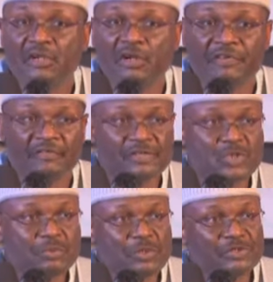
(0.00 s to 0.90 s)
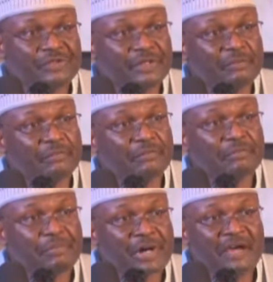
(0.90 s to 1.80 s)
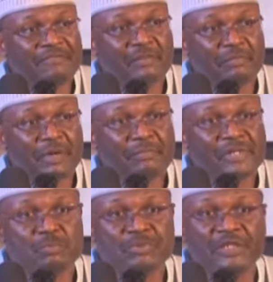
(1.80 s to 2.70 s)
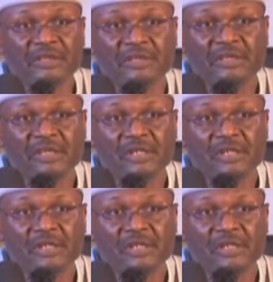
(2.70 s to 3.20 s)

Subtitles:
of even sponsoring private members' bills